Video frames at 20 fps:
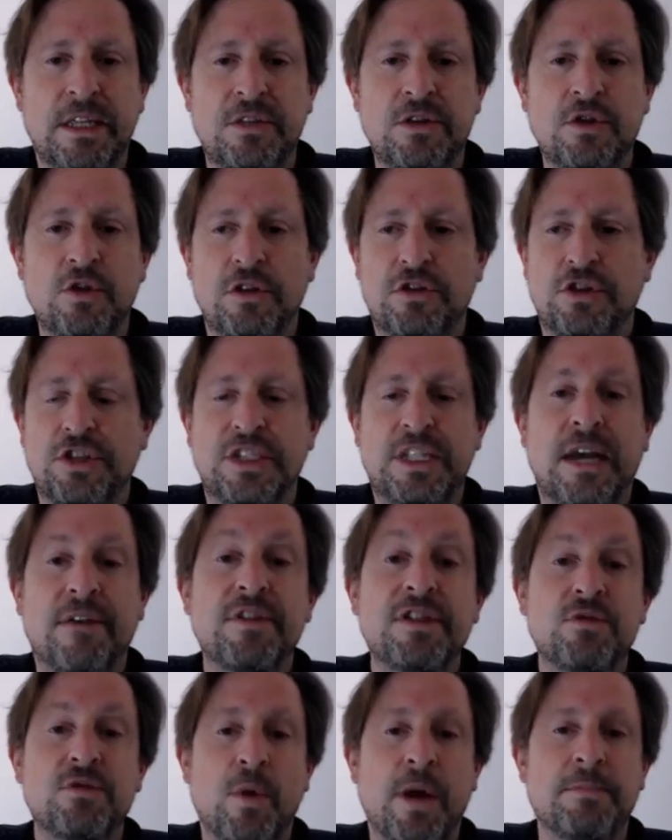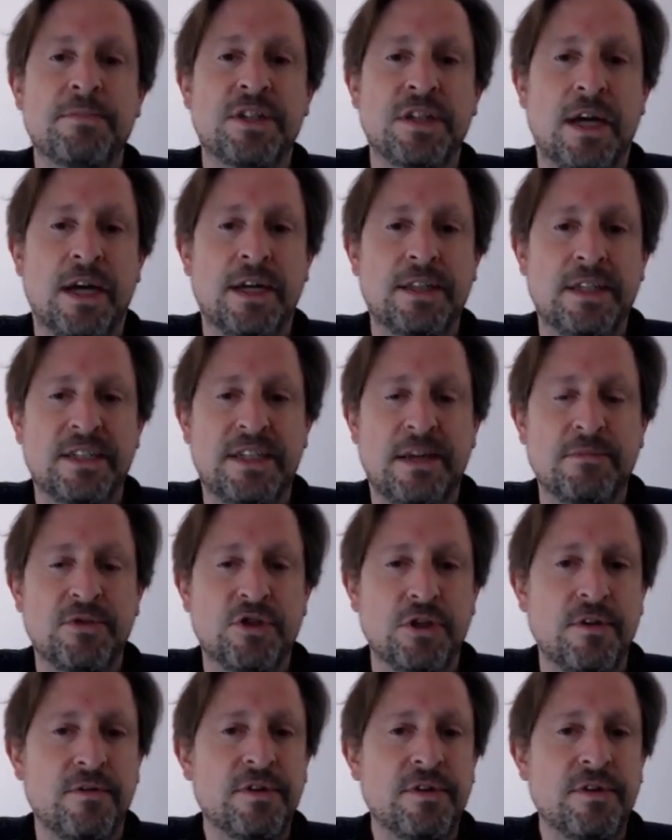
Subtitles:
and not just have this website as some sort